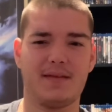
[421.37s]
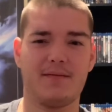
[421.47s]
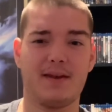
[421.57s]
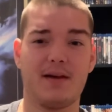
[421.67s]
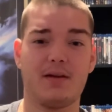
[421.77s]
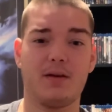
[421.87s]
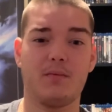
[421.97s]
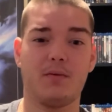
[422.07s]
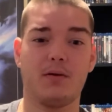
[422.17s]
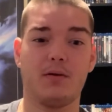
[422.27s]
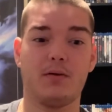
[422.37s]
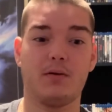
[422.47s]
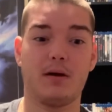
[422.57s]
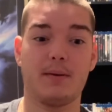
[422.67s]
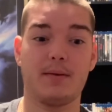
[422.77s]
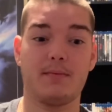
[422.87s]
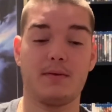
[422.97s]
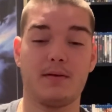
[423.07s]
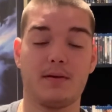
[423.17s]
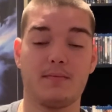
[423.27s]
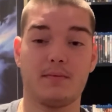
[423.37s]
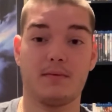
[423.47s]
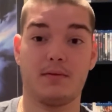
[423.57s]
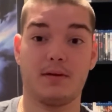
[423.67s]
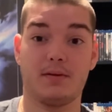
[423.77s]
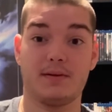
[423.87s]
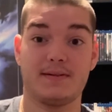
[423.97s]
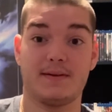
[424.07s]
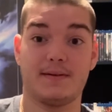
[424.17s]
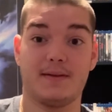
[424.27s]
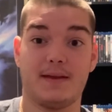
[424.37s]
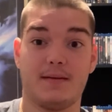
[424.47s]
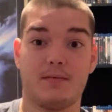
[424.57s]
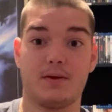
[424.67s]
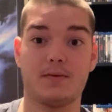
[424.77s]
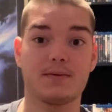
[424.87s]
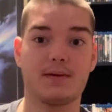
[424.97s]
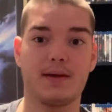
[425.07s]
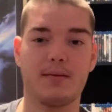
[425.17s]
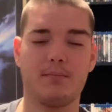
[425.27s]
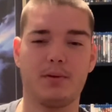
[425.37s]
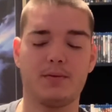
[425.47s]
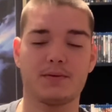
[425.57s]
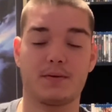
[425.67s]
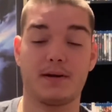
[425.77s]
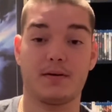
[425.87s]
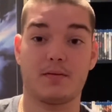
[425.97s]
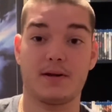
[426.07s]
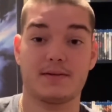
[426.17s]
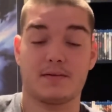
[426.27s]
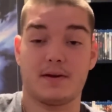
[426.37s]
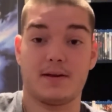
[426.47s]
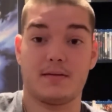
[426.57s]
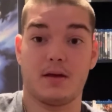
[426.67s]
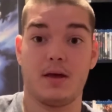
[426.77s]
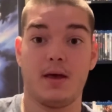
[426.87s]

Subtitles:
finale where, I mean, you can clearly tell that they were using like blue screen or green screen.